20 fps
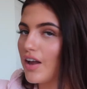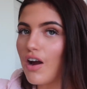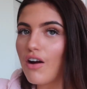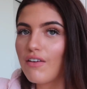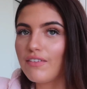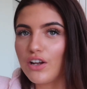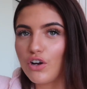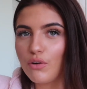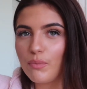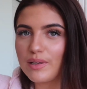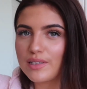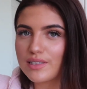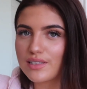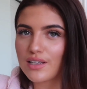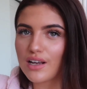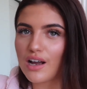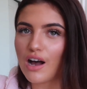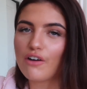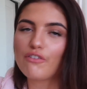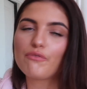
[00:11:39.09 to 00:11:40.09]
They are a little bit
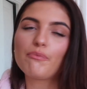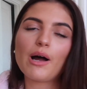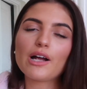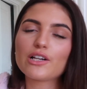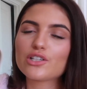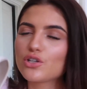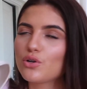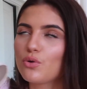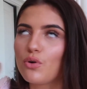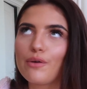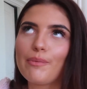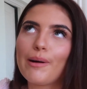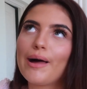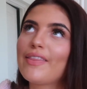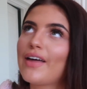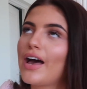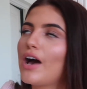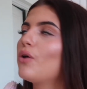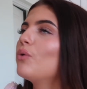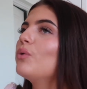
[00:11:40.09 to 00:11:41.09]
scuffed, but I talk
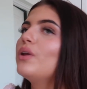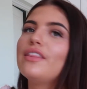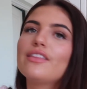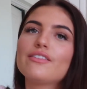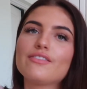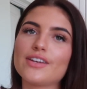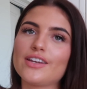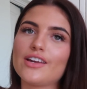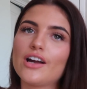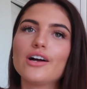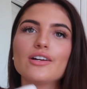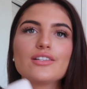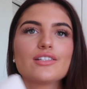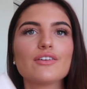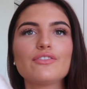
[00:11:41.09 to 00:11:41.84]
about that all in the video,